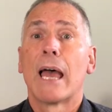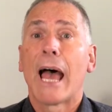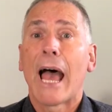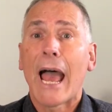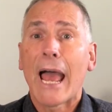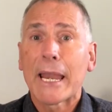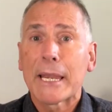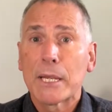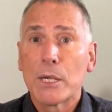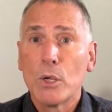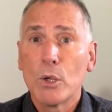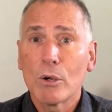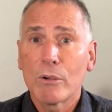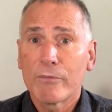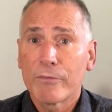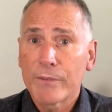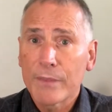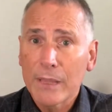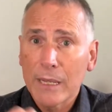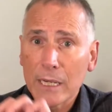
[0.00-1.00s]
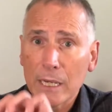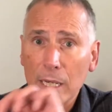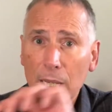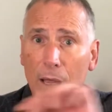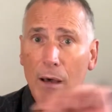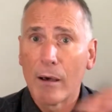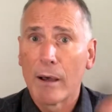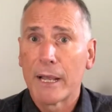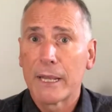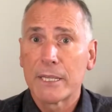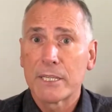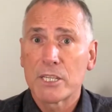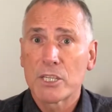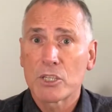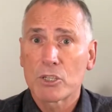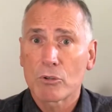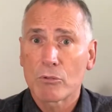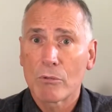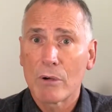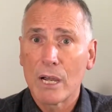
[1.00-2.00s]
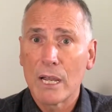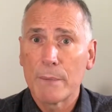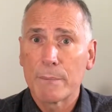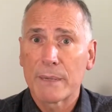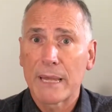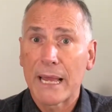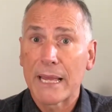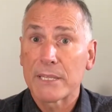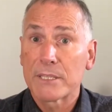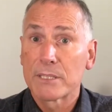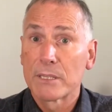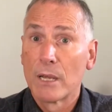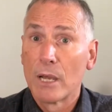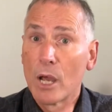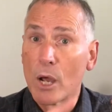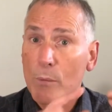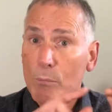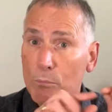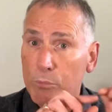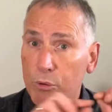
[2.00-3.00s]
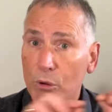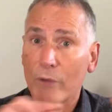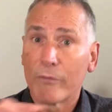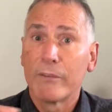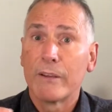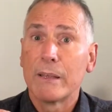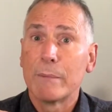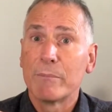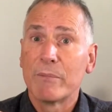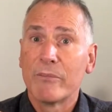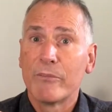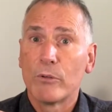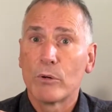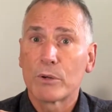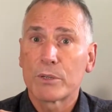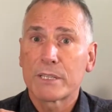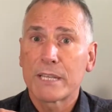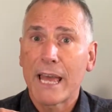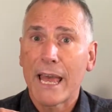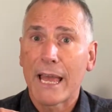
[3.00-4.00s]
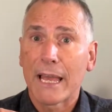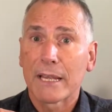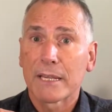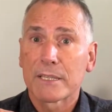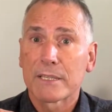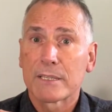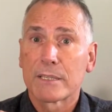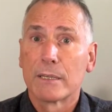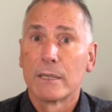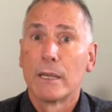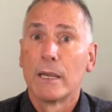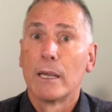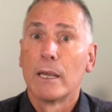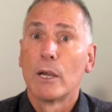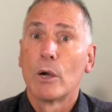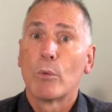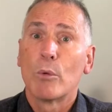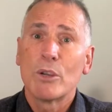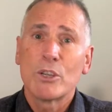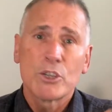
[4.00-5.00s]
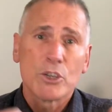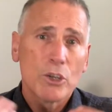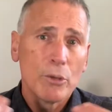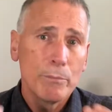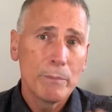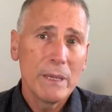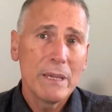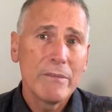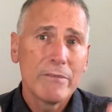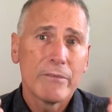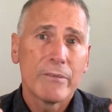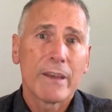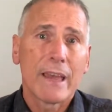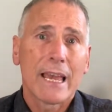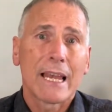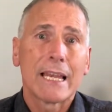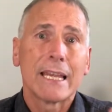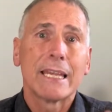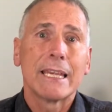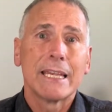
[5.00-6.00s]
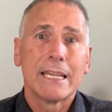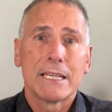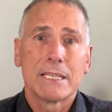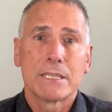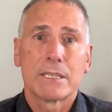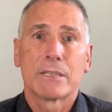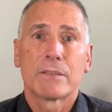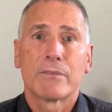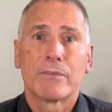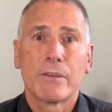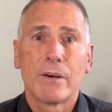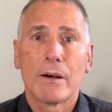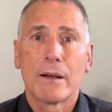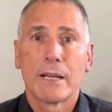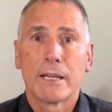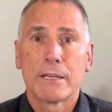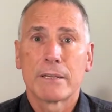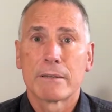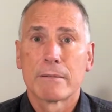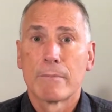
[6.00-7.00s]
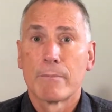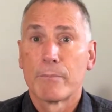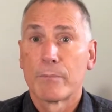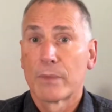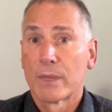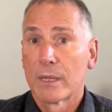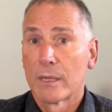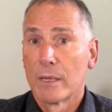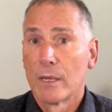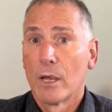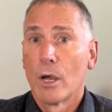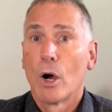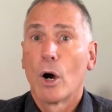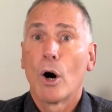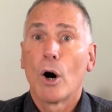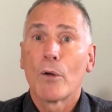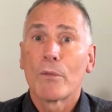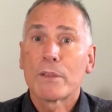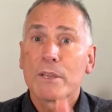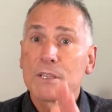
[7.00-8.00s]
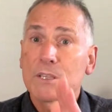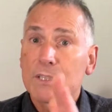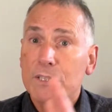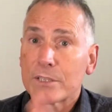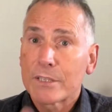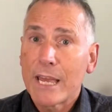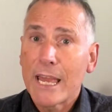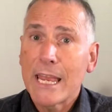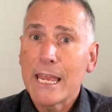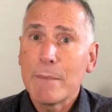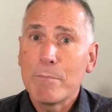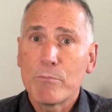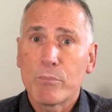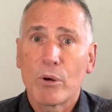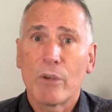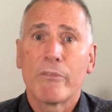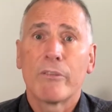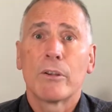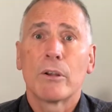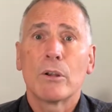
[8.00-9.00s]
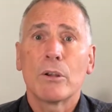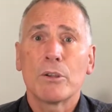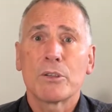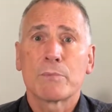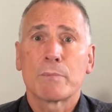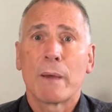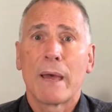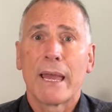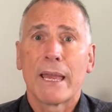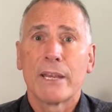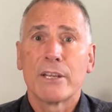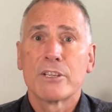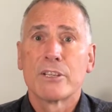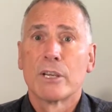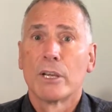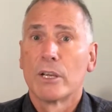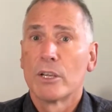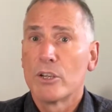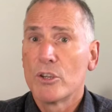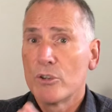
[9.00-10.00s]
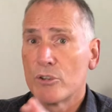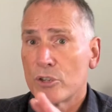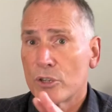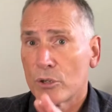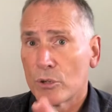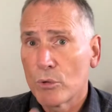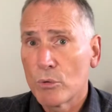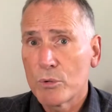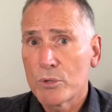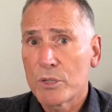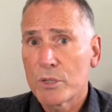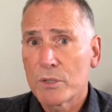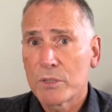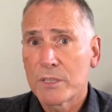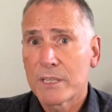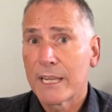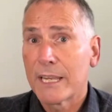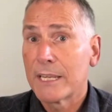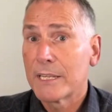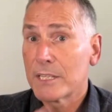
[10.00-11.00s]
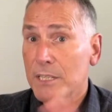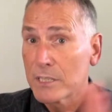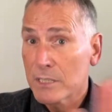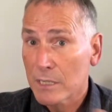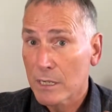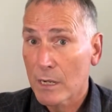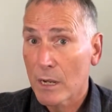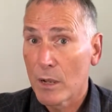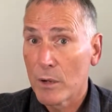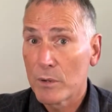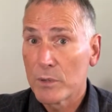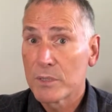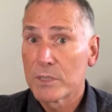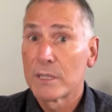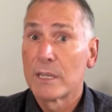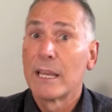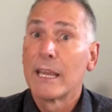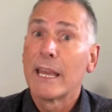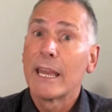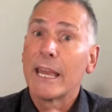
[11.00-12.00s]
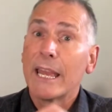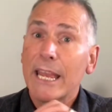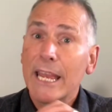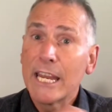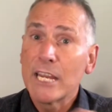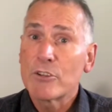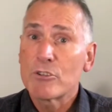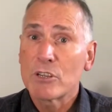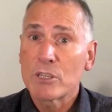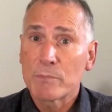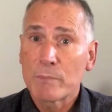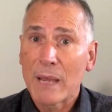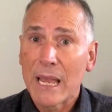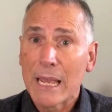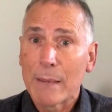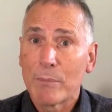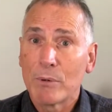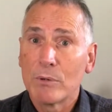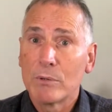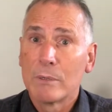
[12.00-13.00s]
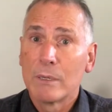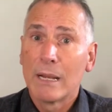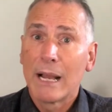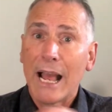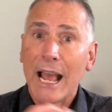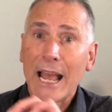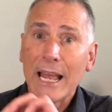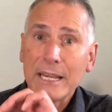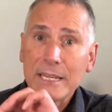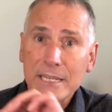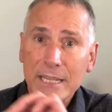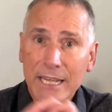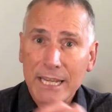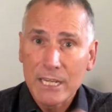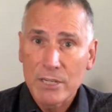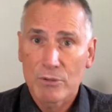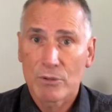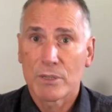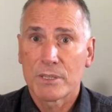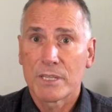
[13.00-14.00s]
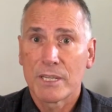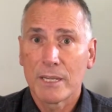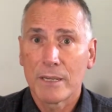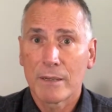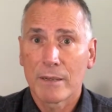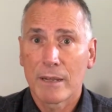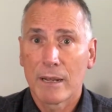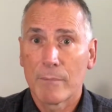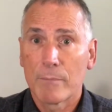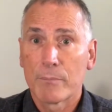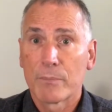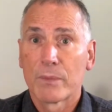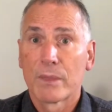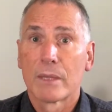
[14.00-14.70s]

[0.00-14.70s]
and look for the line described as profit before tax, which should be fairly easy to find. On the same profit and loss page, you should also see disclosed interest payable and interest income.